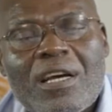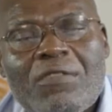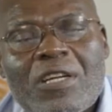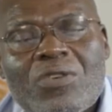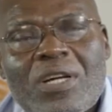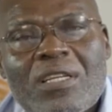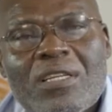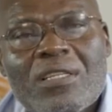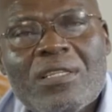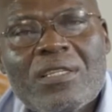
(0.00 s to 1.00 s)

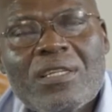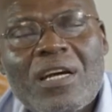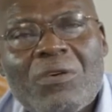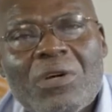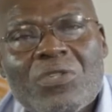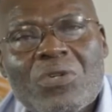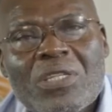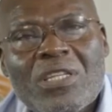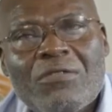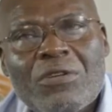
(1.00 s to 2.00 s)
Eventually, I went to
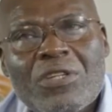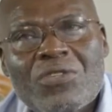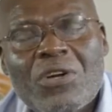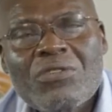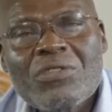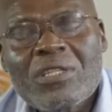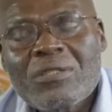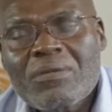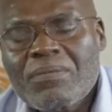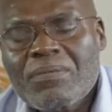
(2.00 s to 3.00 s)
India for the surgery.